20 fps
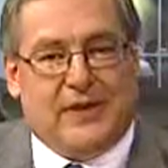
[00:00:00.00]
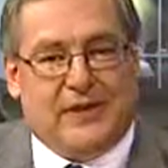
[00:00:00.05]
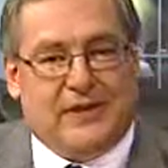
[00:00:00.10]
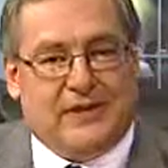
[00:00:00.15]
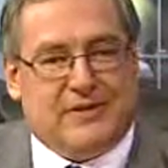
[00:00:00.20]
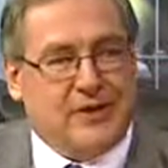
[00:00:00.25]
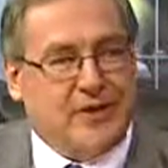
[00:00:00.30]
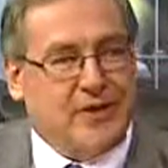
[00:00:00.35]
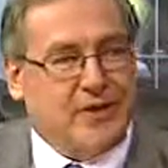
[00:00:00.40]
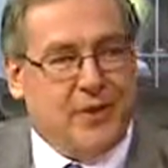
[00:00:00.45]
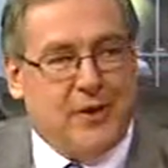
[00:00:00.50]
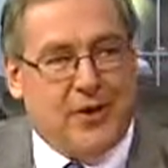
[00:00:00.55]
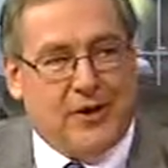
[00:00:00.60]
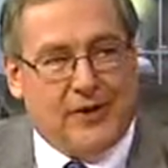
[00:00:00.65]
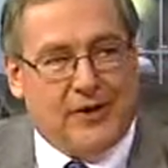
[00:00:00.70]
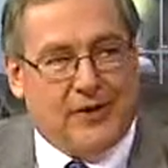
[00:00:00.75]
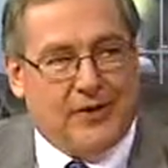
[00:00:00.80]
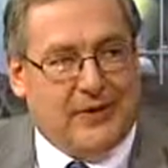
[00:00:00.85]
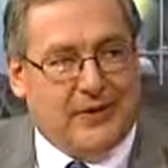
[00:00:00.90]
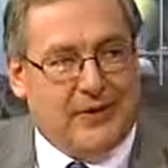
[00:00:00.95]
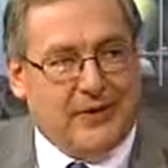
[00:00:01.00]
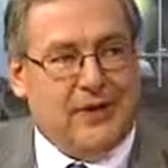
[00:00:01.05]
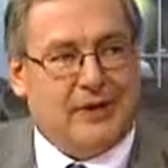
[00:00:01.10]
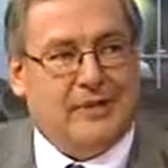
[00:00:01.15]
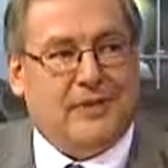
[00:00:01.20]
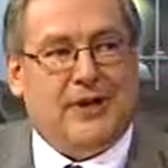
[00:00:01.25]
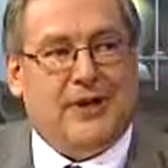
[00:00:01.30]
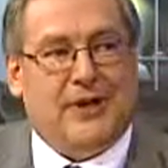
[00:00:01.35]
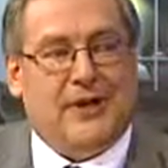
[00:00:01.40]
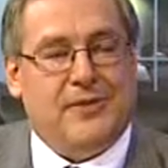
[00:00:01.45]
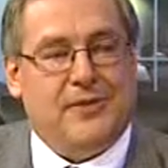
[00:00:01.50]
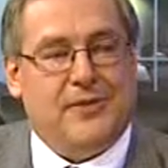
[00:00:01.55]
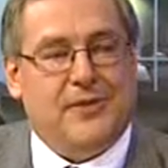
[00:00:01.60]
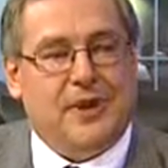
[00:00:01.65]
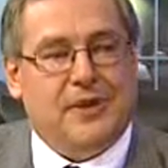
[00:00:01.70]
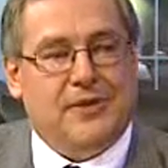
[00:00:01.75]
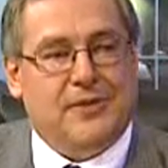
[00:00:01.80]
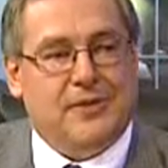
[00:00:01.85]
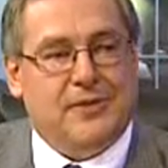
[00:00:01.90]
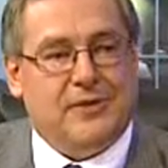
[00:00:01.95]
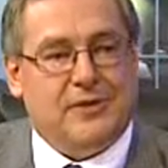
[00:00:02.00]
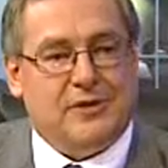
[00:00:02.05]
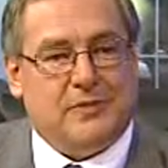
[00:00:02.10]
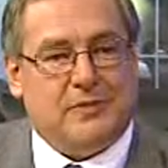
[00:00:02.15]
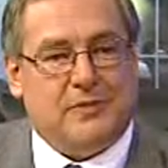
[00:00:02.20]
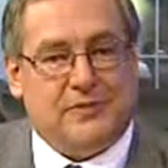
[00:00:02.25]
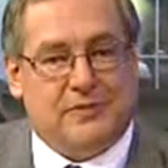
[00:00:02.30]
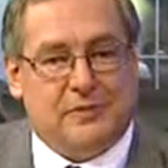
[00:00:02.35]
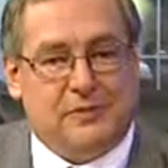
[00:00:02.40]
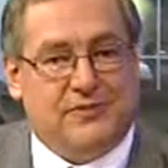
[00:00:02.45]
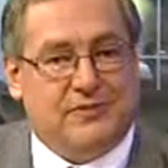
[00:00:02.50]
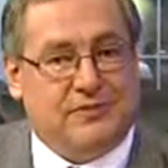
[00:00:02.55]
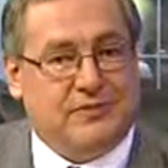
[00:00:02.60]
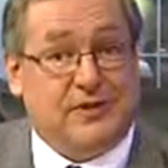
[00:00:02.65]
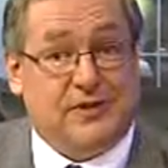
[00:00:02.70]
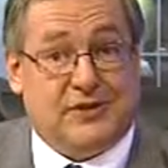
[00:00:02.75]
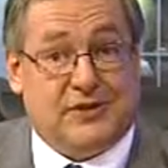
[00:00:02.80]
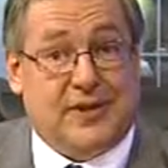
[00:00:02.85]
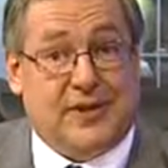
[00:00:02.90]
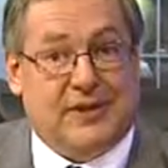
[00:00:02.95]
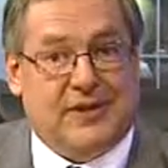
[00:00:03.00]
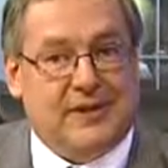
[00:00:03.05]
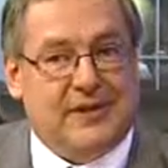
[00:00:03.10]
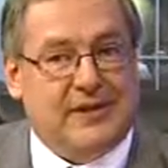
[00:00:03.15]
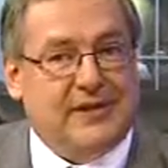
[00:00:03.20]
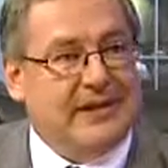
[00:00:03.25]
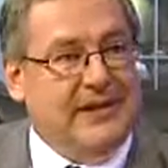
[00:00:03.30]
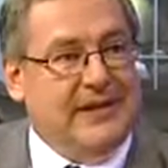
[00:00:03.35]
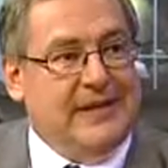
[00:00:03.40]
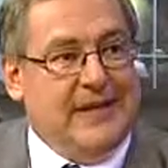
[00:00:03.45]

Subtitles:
That's their water generally on the way to us, but we've just seen a